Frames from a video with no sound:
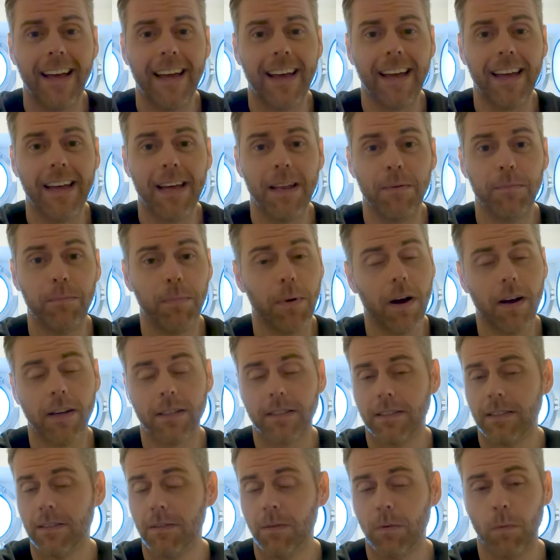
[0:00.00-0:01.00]
And
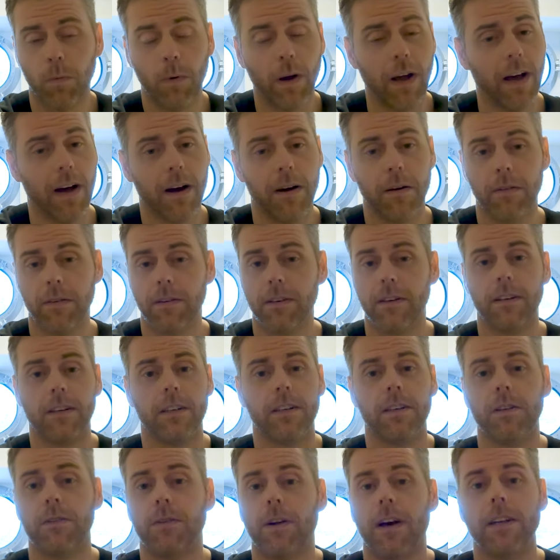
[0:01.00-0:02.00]
Boston, wow.
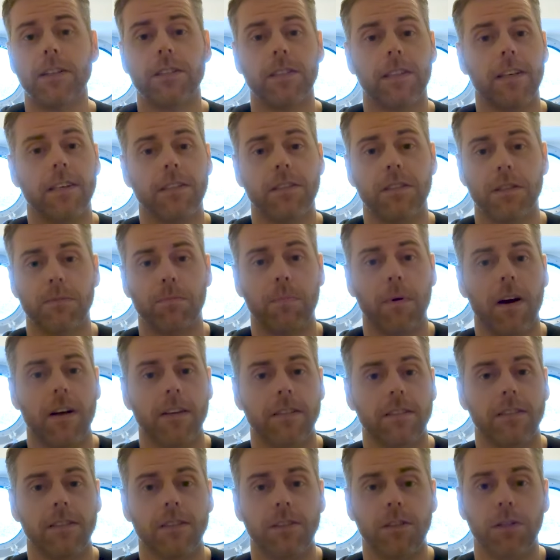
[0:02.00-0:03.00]
Congratulations,
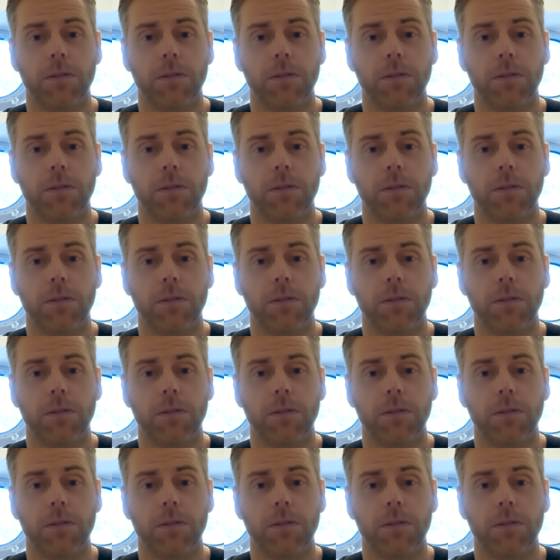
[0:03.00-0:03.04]
Boston.